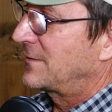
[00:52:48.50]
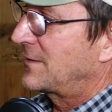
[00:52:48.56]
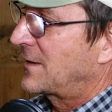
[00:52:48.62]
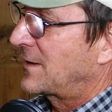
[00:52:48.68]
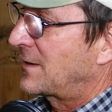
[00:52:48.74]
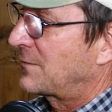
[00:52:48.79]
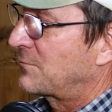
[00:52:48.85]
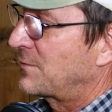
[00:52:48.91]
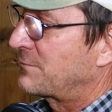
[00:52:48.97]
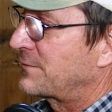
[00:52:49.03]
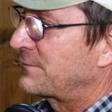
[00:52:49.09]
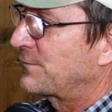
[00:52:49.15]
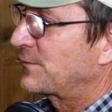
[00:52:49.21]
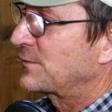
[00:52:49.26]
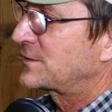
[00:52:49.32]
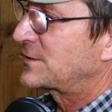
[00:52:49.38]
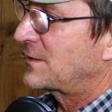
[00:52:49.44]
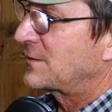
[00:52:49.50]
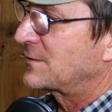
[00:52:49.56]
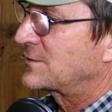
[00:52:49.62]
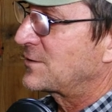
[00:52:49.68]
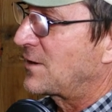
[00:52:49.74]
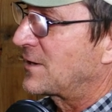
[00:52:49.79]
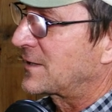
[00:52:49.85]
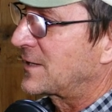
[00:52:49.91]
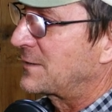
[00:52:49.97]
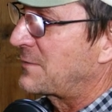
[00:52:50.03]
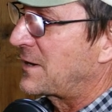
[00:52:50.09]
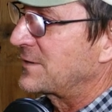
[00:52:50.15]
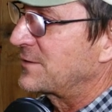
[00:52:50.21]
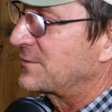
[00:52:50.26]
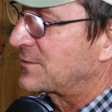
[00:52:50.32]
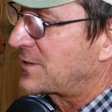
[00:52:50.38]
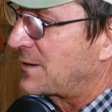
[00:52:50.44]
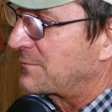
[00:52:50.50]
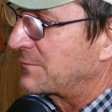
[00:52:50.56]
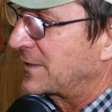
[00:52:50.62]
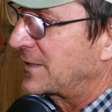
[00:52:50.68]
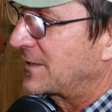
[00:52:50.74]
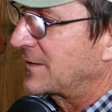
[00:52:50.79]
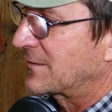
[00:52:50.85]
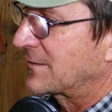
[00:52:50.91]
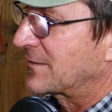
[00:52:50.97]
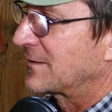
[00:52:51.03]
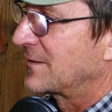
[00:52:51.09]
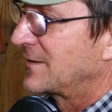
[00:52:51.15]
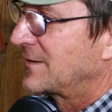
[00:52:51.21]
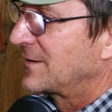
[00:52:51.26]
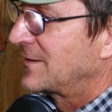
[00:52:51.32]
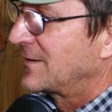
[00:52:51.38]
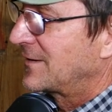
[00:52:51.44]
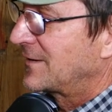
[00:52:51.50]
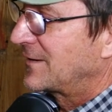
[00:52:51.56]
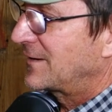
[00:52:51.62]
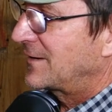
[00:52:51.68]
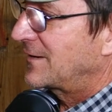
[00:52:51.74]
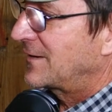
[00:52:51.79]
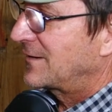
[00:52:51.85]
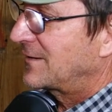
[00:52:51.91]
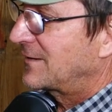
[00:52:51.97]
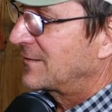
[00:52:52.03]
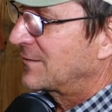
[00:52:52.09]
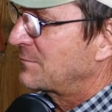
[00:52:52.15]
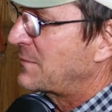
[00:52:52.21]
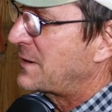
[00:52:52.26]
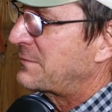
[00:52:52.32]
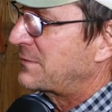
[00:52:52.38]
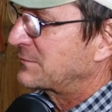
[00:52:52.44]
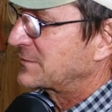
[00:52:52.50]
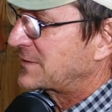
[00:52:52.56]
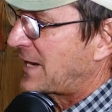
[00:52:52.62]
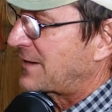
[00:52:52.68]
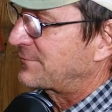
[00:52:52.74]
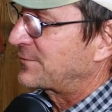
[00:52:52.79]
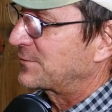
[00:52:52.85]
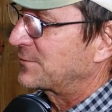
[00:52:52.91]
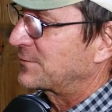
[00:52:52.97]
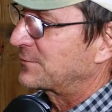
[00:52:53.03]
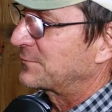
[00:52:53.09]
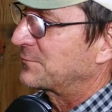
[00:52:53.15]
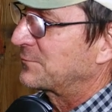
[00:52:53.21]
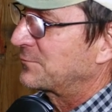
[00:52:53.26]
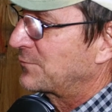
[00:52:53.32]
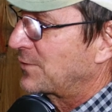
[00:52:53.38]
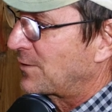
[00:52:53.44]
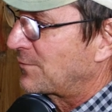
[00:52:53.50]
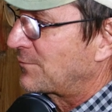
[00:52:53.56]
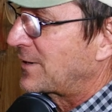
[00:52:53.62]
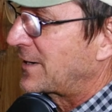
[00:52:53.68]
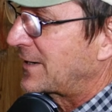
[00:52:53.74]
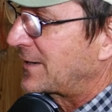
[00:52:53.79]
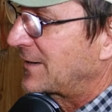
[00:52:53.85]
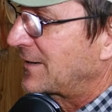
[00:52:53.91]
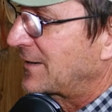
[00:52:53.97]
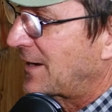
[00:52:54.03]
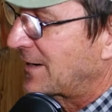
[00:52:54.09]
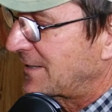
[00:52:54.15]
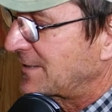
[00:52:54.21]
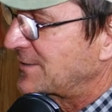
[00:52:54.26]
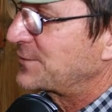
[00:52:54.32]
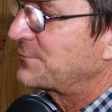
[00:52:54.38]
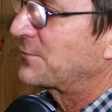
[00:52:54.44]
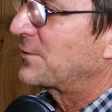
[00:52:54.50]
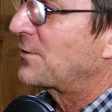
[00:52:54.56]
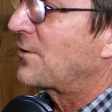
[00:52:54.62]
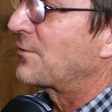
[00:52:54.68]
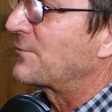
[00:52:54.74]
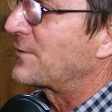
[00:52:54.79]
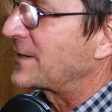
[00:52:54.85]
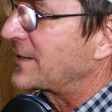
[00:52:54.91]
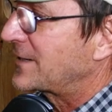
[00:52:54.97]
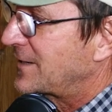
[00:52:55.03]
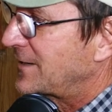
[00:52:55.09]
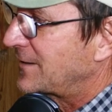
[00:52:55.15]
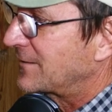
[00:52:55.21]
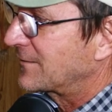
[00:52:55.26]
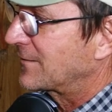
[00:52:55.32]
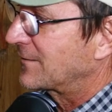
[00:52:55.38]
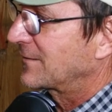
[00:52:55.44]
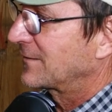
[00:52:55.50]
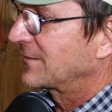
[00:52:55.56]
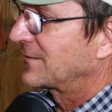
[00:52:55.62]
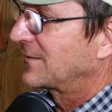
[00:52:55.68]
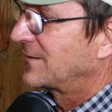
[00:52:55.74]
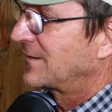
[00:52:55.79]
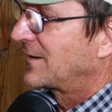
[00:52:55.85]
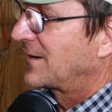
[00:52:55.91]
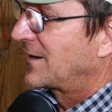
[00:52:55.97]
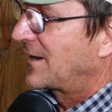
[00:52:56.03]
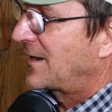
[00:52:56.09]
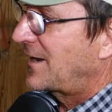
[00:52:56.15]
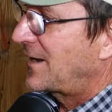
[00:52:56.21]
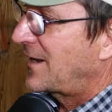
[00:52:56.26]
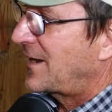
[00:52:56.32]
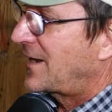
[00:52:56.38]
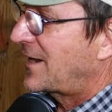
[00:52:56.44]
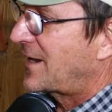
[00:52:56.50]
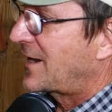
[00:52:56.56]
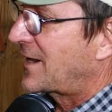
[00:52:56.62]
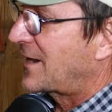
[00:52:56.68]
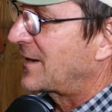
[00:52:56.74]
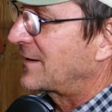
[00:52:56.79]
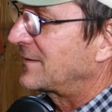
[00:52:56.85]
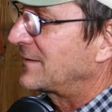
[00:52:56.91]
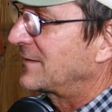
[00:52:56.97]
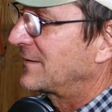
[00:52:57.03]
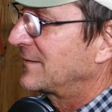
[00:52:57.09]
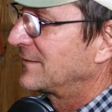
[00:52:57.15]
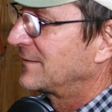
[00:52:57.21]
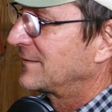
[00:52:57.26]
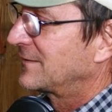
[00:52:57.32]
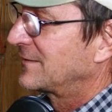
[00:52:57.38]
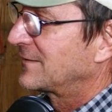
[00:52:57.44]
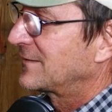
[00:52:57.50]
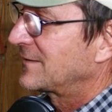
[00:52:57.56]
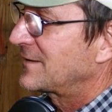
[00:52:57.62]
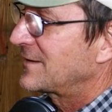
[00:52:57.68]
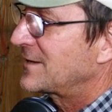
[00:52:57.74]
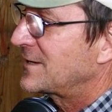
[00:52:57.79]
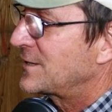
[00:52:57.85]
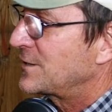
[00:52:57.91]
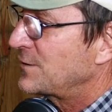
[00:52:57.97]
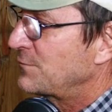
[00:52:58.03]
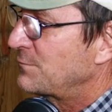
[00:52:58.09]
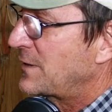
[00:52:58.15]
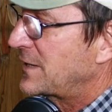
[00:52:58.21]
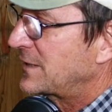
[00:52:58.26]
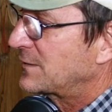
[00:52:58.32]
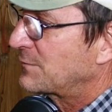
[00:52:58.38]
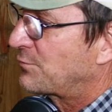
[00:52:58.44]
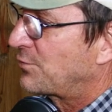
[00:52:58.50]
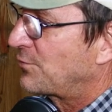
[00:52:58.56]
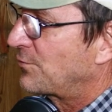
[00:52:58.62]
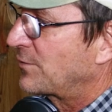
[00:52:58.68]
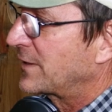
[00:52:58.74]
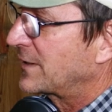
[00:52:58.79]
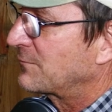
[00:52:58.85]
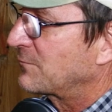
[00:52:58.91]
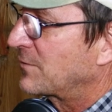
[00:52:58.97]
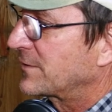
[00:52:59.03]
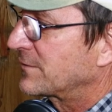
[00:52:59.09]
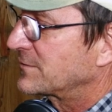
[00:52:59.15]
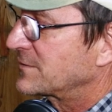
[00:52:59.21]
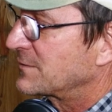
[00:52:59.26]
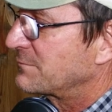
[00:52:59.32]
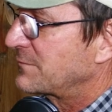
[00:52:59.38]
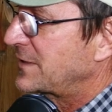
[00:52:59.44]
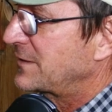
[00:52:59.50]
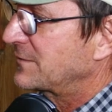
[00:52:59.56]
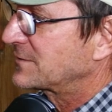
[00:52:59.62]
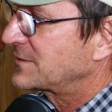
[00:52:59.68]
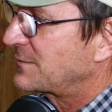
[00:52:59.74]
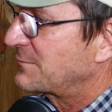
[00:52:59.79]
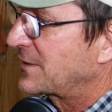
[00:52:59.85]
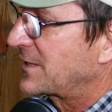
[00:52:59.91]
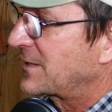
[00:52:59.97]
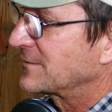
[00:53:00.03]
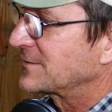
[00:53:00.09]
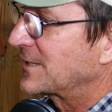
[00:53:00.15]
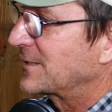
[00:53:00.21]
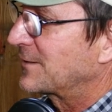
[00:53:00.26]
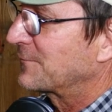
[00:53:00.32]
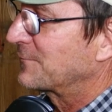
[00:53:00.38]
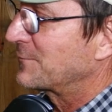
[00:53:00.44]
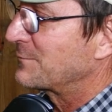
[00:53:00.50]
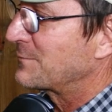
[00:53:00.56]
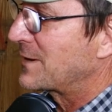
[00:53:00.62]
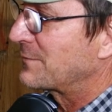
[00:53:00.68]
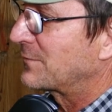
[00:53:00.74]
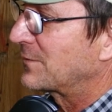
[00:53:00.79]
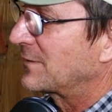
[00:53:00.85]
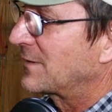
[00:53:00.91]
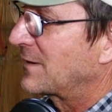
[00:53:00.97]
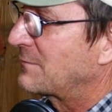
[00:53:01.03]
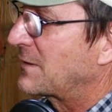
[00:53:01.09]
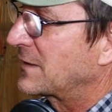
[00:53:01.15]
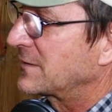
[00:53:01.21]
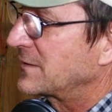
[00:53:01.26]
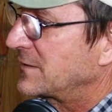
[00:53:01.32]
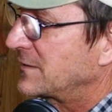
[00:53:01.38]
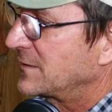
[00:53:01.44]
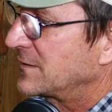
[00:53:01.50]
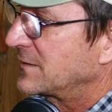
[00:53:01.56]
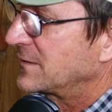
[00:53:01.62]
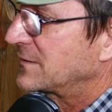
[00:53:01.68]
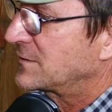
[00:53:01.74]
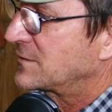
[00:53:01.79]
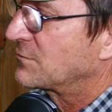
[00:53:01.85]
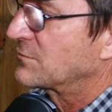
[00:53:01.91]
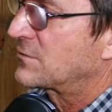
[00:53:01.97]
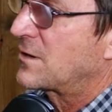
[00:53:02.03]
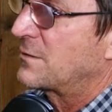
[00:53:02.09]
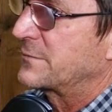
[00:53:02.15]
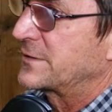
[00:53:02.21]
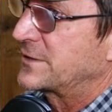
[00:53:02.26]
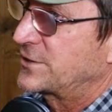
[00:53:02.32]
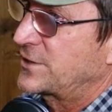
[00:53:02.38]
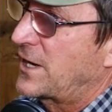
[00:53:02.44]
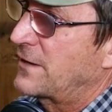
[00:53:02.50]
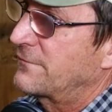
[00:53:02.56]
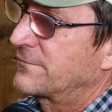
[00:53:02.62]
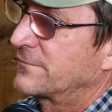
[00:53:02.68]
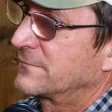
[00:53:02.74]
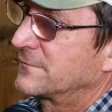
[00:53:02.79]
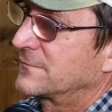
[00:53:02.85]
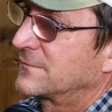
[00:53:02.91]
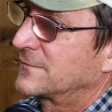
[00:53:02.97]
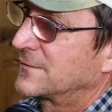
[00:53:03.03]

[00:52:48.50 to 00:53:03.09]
uh, when we first started talking about you coming here, or maybe it was after we already, I guess you were already here, and you made the point, whether to me or somebody else, I don't remember, about don't call me chef,